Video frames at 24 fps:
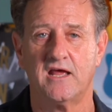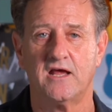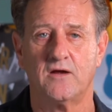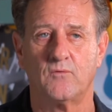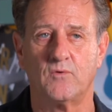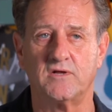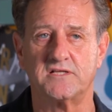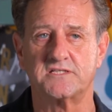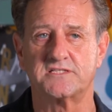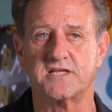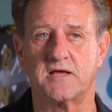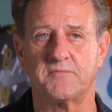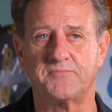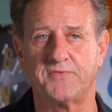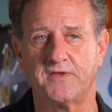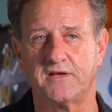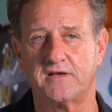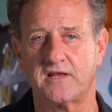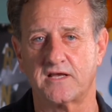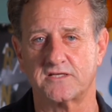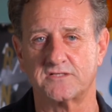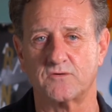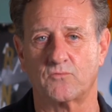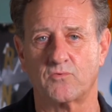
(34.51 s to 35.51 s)
when something
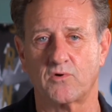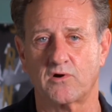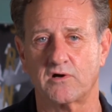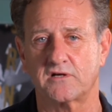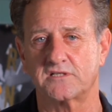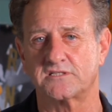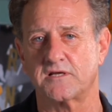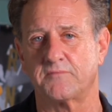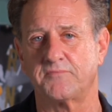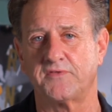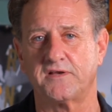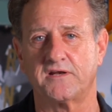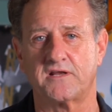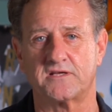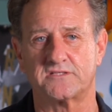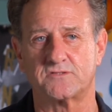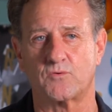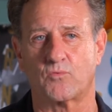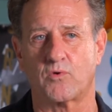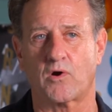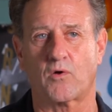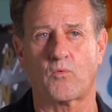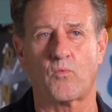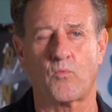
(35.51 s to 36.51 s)
doesn't work
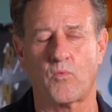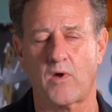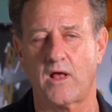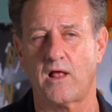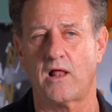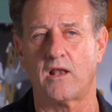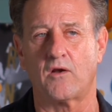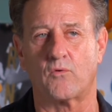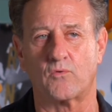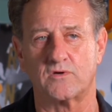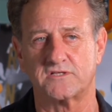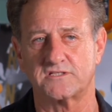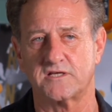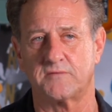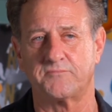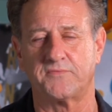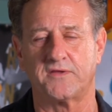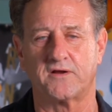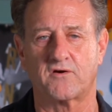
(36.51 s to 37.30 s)
well, or something